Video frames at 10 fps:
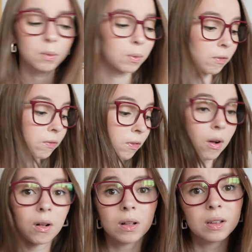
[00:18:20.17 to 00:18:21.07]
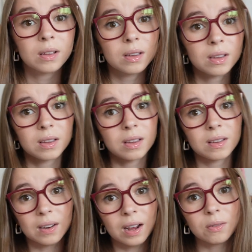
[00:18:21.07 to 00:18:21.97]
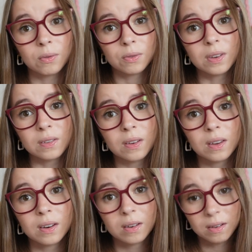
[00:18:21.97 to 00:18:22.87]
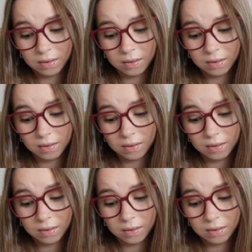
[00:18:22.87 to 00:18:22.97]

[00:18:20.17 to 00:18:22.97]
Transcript: where fall is an actual season.